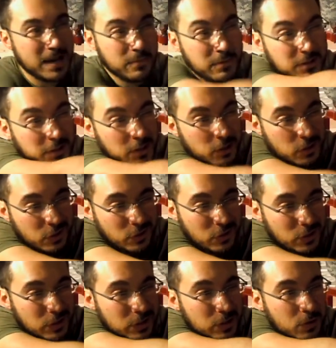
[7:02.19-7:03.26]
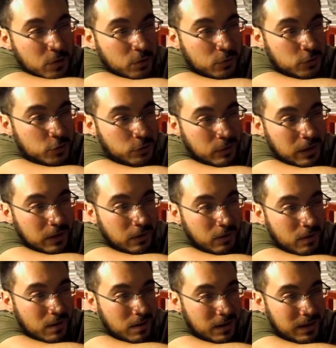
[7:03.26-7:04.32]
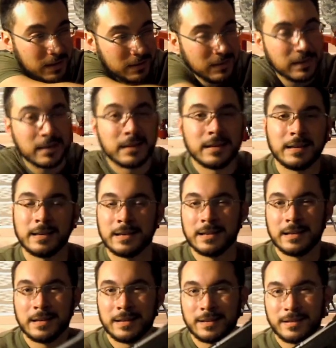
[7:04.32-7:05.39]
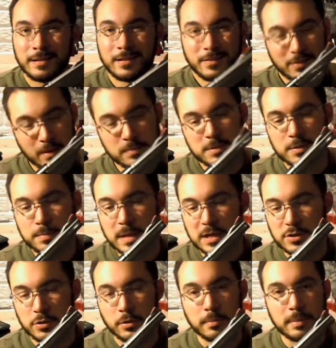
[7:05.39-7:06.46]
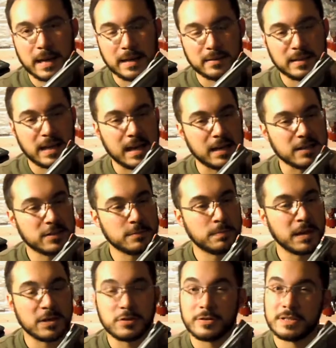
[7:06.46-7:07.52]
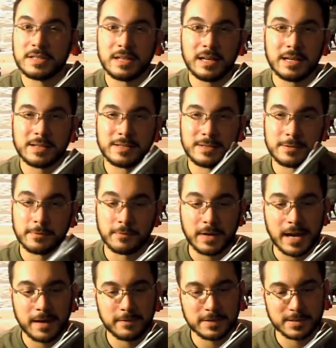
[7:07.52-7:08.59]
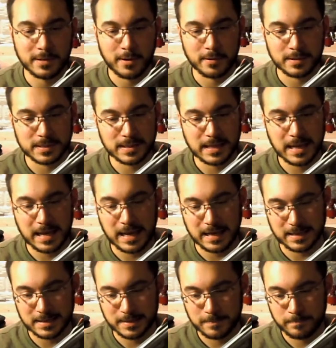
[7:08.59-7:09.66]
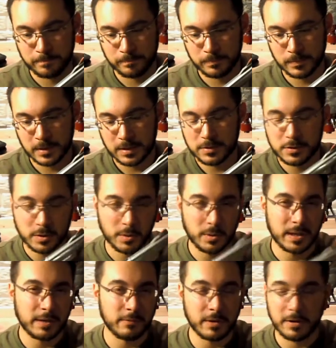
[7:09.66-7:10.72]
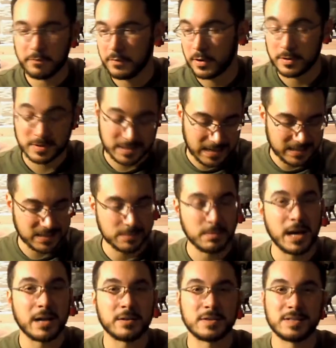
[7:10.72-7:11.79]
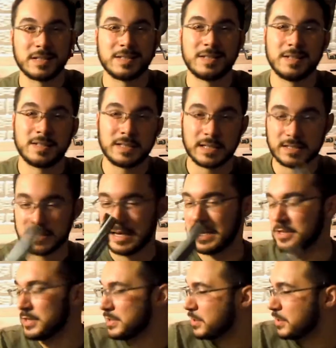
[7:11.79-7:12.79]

with a good old trigger on it. Something special about that, especially seeing it has survived as long as it has. So anyway, folks, that's the Model 66 that I just